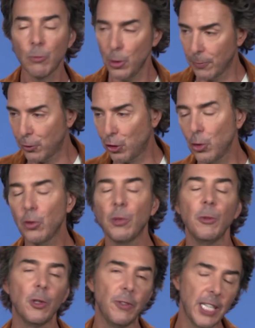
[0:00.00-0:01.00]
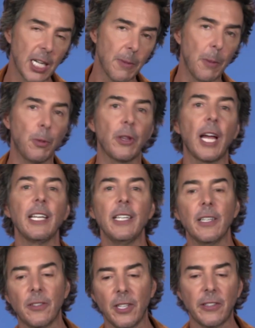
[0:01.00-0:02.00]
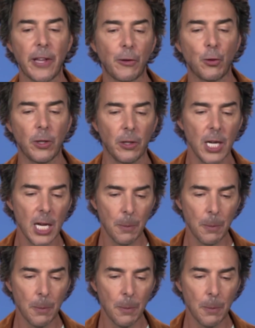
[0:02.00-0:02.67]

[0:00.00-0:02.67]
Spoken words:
You have to shoot the movie, come up with ideas, etc.